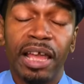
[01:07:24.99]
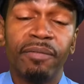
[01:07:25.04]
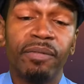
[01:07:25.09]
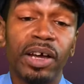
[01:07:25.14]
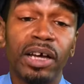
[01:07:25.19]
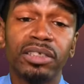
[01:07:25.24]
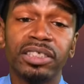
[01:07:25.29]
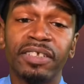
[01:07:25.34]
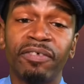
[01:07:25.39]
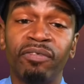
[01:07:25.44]
If
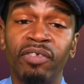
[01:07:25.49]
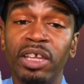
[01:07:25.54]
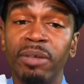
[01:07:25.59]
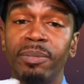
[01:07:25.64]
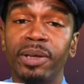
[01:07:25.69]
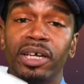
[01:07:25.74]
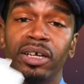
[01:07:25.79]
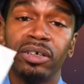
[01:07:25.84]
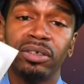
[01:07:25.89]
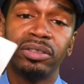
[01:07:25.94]
I was a
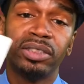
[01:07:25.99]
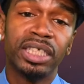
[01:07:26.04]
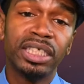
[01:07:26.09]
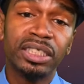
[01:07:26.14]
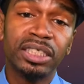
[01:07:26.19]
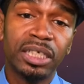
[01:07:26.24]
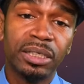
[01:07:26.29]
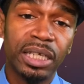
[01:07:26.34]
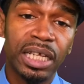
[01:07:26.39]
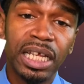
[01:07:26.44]
female,
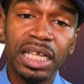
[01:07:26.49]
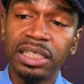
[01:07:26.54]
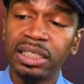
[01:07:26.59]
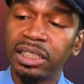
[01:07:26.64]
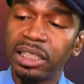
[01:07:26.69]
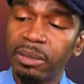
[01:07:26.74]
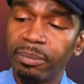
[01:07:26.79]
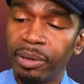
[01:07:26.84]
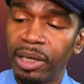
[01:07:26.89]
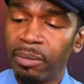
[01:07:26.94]
this could
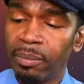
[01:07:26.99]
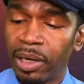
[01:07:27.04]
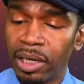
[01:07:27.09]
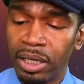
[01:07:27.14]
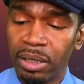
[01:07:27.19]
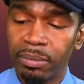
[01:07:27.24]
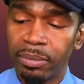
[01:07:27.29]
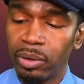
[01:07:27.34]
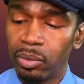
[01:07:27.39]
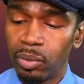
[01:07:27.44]
easily be my
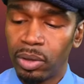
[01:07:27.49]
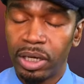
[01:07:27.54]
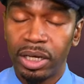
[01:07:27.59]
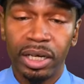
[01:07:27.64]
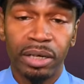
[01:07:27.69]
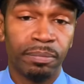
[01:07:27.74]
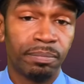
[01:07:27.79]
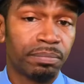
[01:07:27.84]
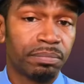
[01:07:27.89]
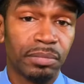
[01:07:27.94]
number
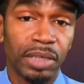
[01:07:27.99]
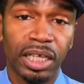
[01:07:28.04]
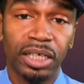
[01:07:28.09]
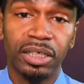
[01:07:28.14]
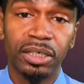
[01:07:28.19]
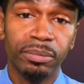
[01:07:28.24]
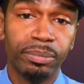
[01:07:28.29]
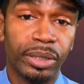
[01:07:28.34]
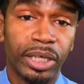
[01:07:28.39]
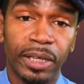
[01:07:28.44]
one. It
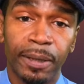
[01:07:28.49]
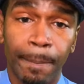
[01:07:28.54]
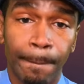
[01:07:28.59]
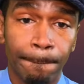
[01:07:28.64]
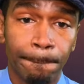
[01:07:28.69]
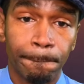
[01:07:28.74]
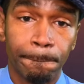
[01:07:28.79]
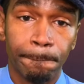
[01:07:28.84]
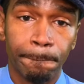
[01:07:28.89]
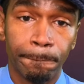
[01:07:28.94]
could be.
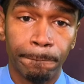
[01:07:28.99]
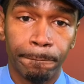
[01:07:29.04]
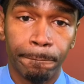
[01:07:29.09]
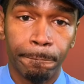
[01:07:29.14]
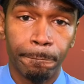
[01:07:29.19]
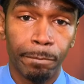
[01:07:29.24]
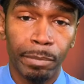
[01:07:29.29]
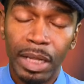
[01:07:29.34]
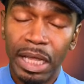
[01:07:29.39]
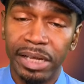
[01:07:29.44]

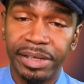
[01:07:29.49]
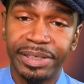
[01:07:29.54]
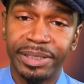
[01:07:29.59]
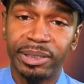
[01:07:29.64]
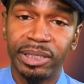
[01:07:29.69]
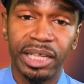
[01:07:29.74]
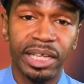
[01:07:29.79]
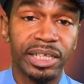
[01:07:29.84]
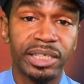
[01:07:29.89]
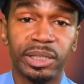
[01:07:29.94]

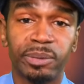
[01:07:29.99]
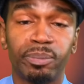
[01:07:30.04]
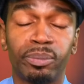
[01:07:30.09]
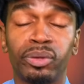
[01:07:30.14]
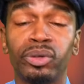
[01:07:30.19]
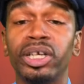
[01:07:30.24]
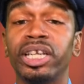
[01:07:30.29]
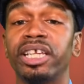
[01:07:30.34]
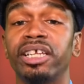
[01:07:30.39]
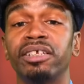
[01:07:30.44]
It's
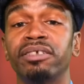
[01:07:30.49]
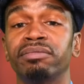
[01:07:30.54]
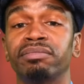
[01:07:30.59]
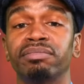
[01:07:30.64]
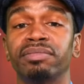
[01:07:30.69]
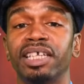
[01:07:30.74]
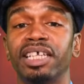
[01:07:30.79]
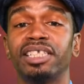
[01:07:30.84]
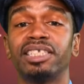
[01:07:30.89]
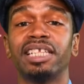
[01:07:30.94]
pretty.
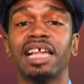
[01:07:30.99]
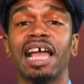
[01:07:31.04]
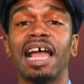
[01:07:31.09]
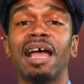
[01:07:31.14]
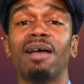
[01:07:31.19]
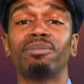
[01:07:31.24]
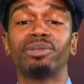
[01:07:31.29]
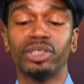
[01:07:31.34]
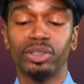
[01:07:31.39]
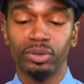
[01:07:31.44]
It's
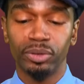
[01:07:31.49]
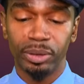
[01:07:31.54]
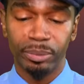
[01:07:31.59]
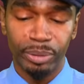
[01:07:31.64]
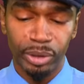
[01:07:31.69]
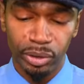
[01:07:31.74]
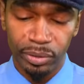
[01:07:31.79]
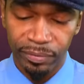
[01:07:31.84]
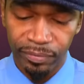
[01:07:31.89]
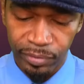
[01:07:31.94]
absolutely
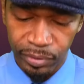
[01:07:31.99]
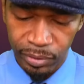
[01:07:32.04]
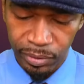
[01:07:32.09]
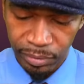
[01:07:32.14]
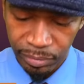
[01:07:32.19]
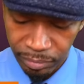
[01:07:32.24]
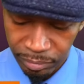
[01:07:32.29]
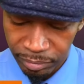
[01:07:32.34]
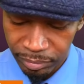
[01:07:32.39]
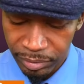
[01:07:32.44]

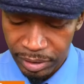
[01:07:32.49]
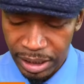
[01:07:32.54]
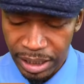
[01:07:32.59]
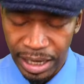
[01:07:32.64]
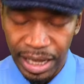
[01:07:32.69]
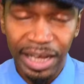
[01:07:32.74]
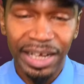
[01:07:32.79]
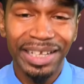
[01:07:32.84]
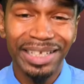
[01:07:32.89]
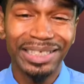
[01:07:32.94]
beautiful.
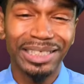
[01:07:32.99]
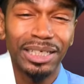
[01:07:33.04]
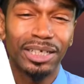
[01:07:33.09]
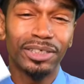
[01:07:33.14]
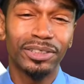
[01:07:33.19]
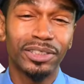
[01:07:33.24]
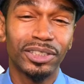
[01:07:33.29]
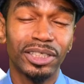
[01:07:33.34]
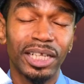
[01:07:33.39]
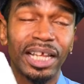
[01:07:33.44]
And it's
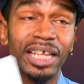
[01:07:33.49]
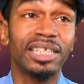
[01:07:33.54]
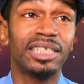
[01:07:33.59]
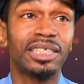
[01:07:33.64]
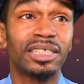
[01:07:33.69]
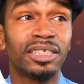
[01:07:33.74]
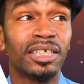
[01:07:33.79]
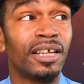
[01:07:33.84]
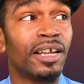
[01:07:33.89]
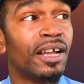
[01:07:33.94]

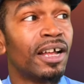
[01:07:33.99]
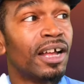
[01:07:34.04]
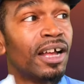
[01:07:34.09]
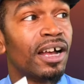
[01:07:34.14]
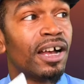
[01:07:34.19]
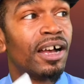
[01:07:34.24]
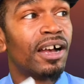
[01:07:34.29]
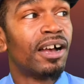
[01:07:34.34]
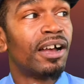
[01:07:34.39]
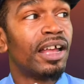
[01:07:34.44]

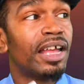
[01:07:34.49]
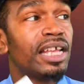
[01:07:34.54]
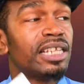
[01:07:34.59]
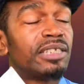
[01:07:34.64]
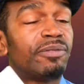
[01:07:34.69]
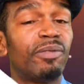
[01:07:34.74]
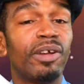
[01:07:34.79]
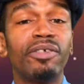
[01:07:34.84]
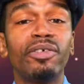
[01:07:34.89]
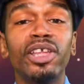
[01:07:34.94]

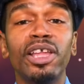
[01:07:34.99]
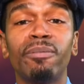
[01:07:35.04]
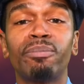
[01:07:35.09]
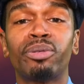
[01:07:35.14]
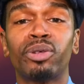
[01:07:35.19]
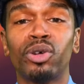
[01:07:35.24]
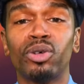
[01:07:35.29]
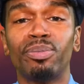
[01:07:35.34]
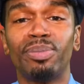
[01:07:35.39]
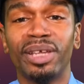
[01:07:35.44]
very
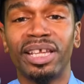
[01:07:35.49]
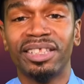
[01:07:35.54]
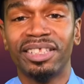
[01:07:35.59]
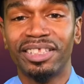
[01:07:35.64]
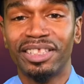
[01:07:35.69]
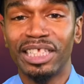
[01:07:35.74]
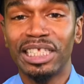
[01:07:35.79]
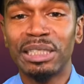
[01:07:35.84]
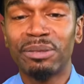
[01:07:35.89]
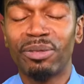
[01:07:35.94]
appropriate
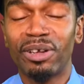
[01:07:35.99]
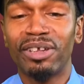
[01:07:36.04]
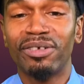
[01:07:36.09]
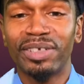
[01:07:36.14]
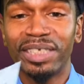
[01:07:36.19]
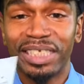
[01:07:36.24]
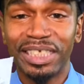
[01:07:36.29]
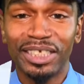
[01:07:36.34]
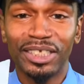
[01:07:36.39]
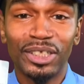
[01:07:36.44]
that this
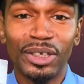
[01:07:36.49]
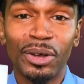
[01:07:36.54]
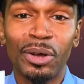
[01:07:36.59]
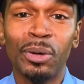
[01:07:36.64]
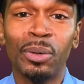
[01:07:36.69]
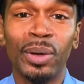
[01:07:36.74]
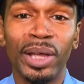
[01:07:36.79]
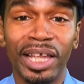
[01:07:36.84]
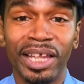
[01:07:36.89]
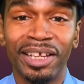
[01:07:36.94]
fragrance is the
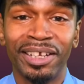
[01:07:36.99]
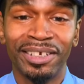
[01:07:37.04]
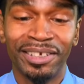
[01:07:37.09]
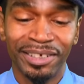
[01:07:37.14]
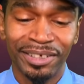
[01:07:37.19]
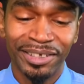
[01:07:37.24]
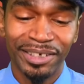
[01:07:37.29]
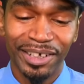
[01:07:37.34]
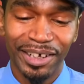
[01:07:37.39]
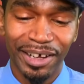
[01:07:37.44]

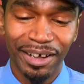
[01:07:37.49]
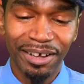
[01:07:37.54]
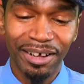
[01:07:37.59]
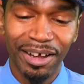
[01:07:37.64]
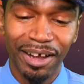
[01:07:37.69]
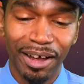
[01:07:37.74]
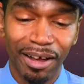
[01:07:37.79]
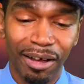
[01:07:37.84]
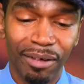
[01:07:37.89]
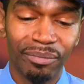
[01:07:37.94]
queen
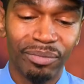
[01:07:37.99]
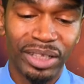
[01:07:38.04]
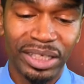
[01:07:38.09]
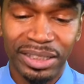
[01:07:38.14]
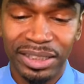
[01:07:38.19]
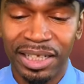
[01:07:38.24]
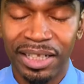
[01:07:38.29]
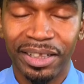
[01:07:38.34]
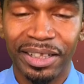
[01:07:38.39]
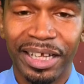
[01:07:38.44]
of
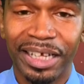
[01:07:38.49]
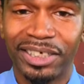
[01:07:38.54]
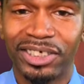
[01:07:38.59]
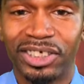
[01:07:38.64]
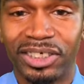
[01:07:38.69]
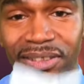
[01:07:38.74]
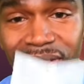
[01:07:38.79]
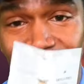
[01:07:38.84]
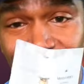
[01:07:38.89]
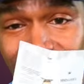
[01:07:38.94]
this
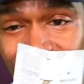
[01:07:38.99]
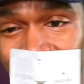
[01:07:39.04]
collection.